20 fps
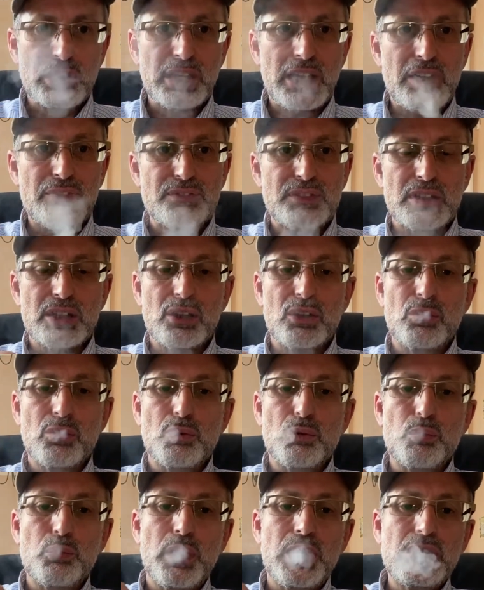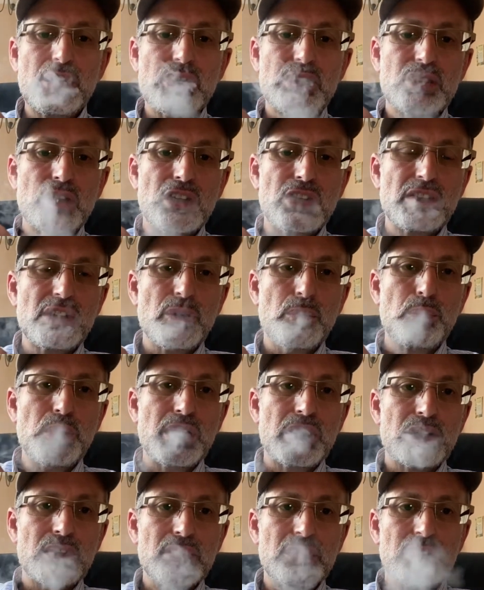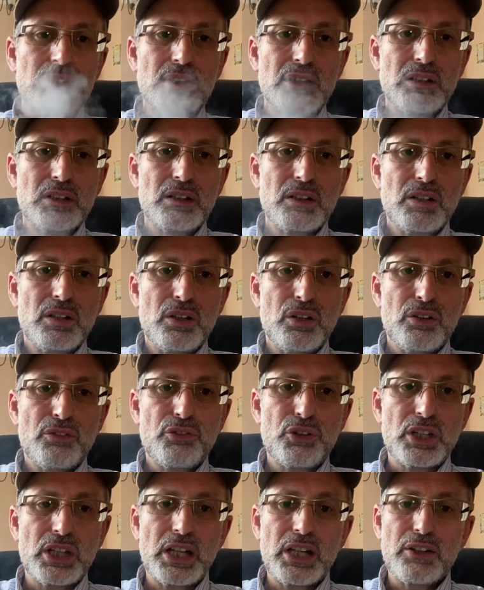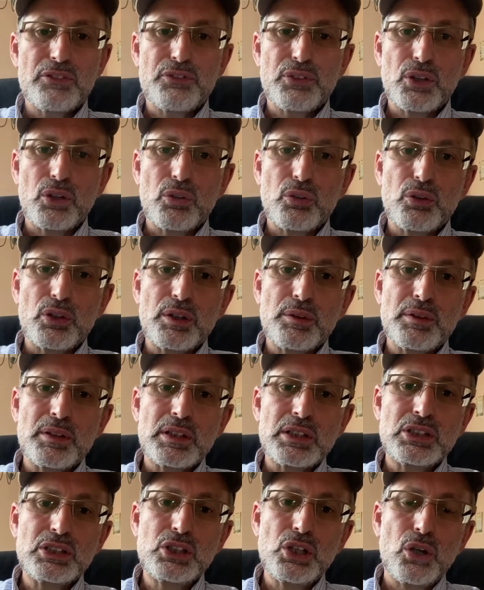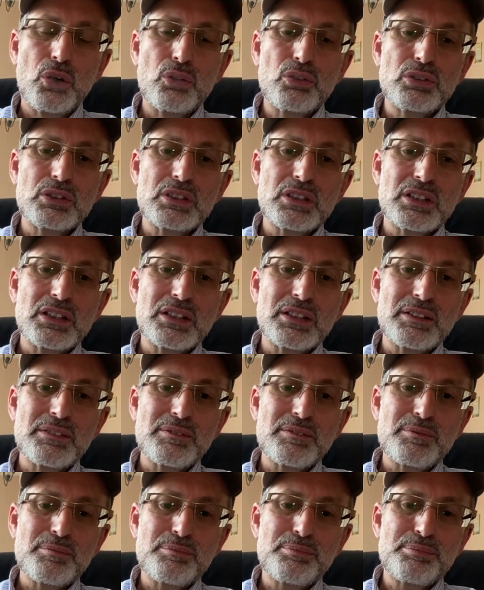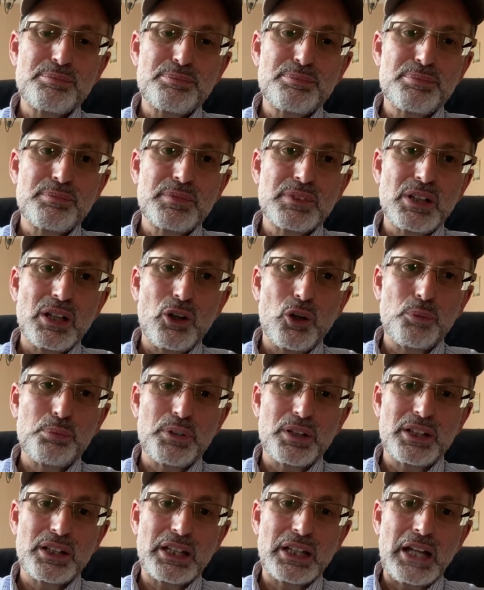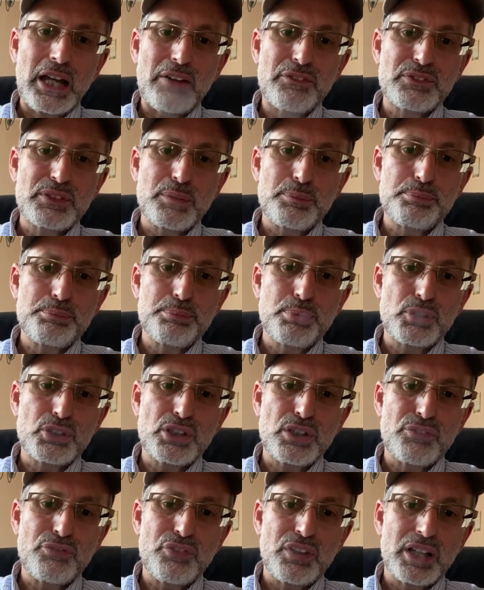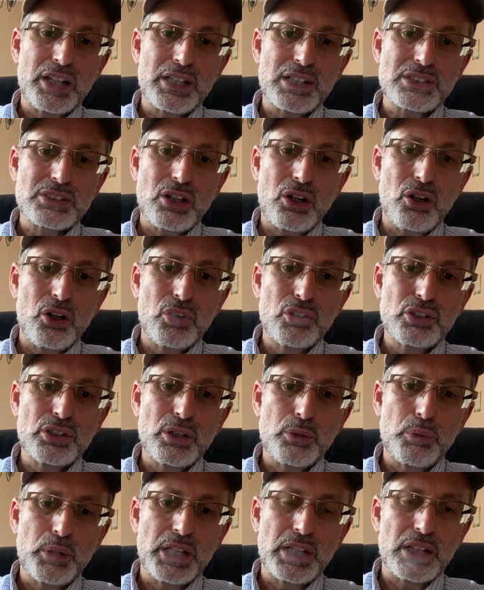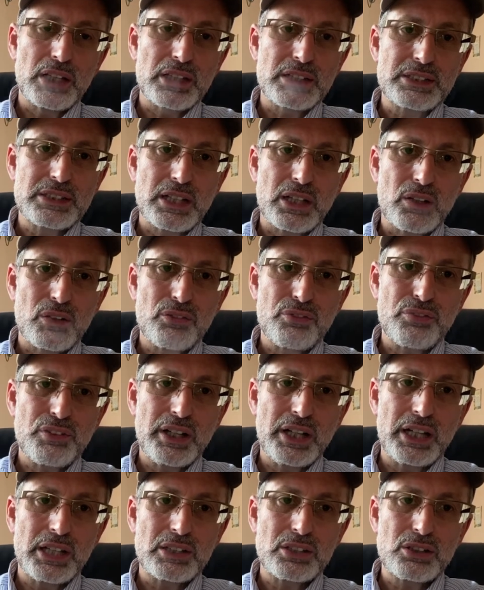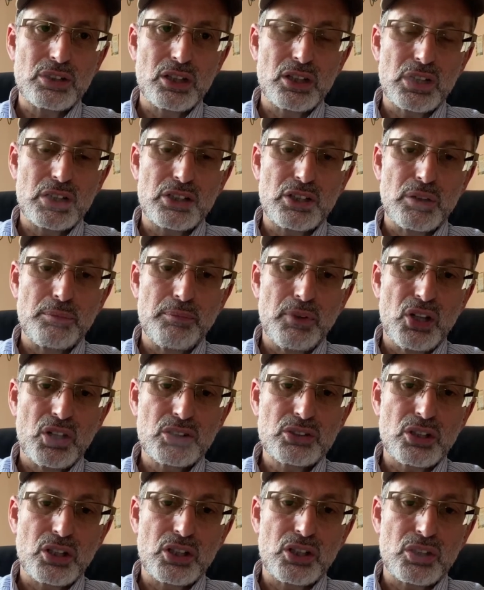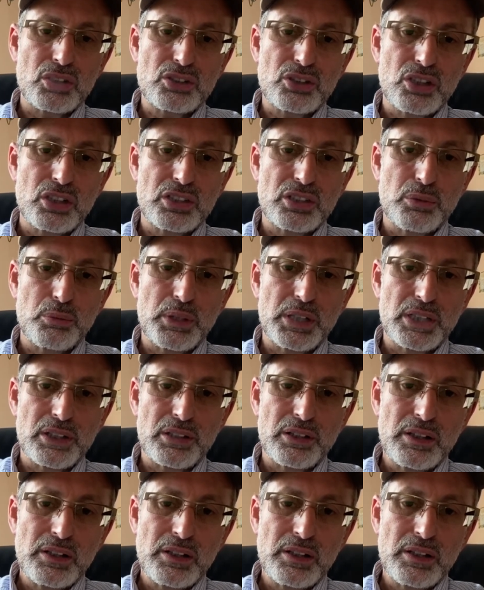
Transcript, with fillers: you have to know, when you turn your wheel for your airflow, don't open, you have to put your fingers on the wheel itself and turn your mod or you turn the wheel.